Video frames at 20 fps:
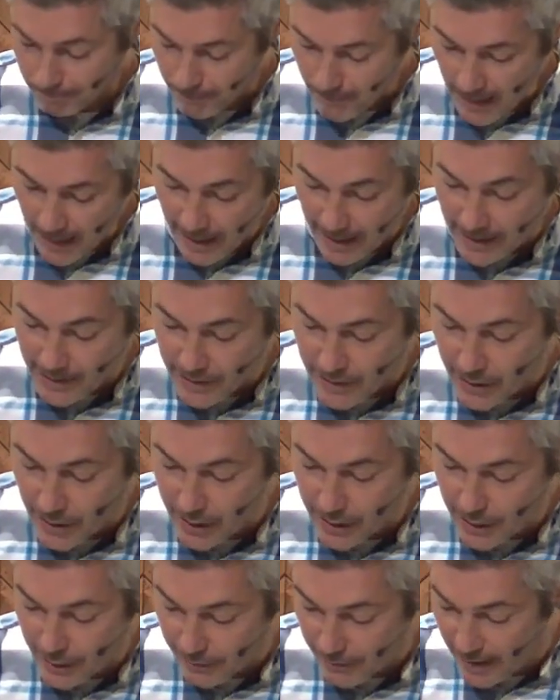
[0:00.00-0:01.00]
And
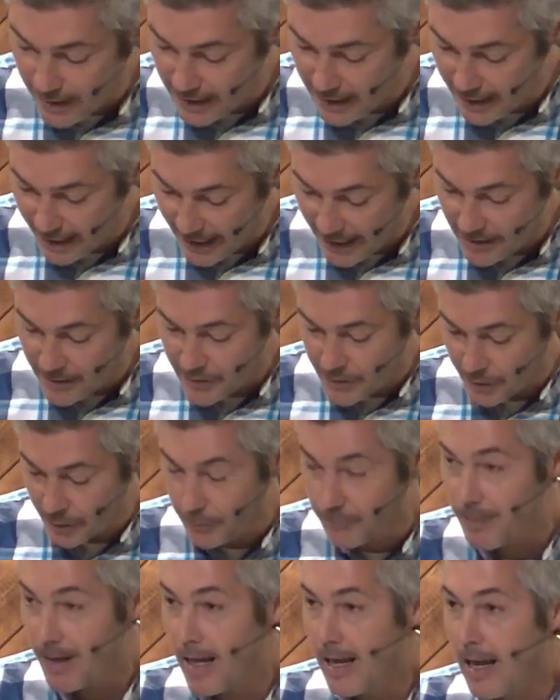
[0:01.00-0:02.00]
to find an
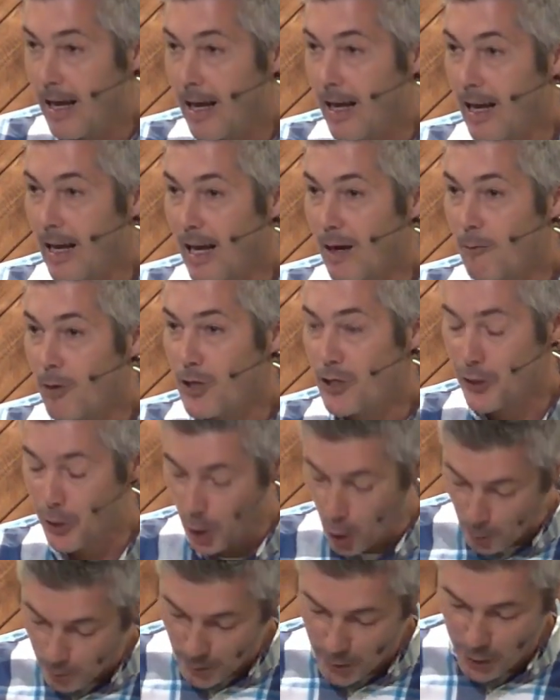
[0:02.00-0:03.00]
answer, I want you to
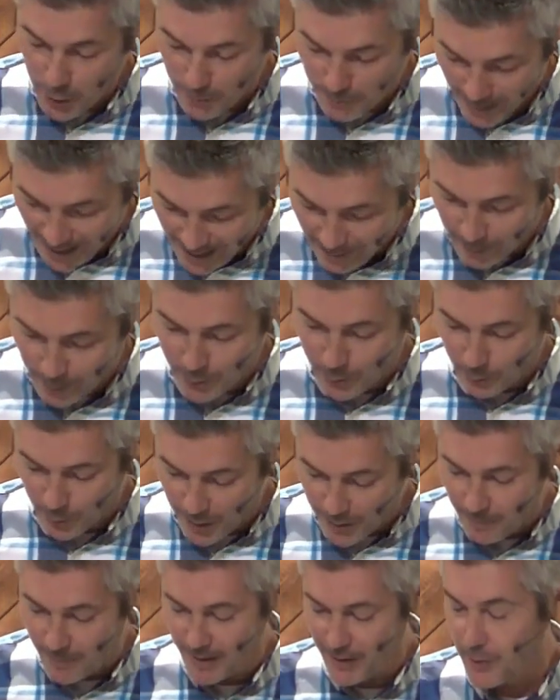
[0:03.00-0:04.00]
open your Bibles
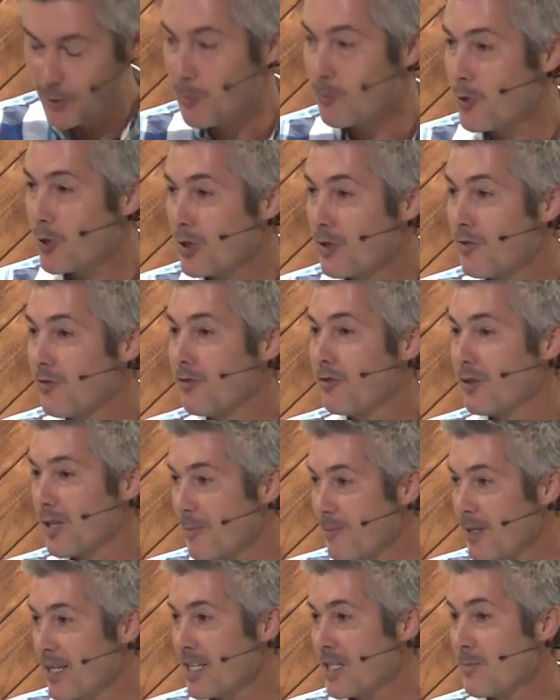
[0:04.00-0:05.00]
with me to the book of
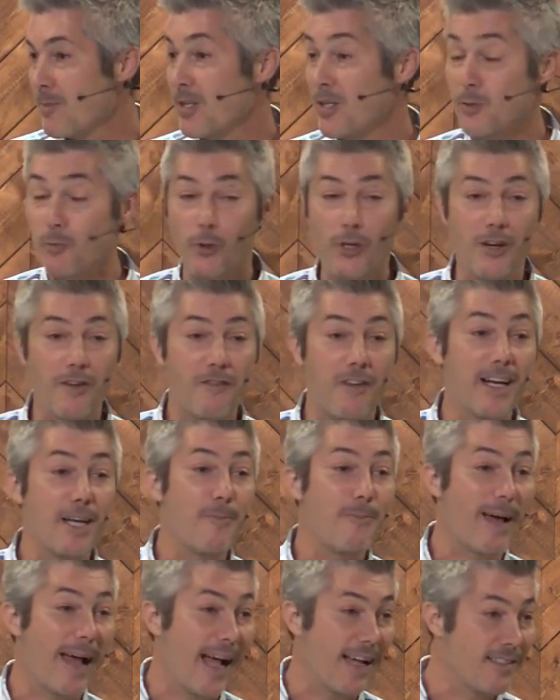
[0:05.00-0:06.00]
Philippians, because we're going to find a
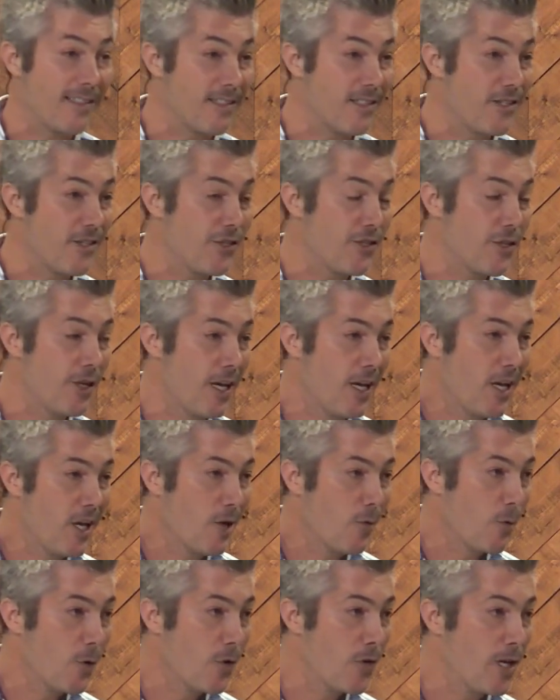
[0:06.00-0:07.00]
passage
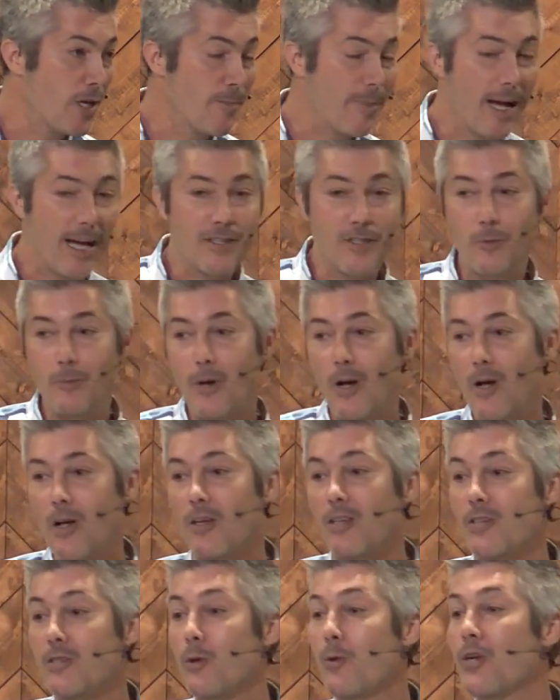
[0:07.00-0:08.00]
where the Apostle
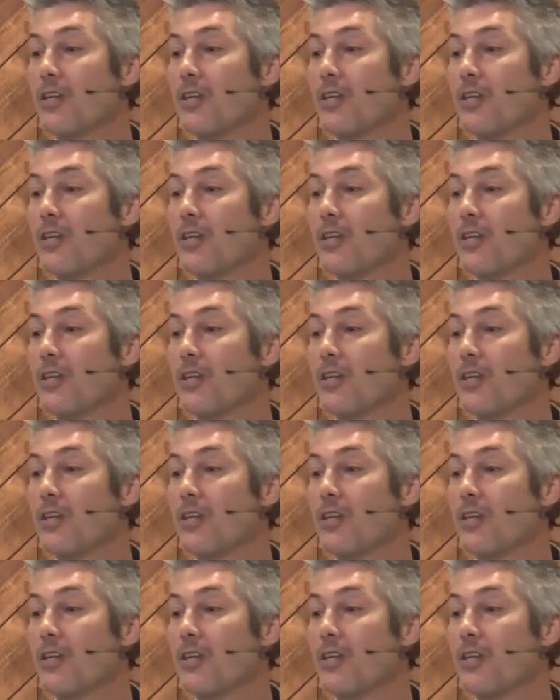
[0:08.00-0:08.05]
Paul is going to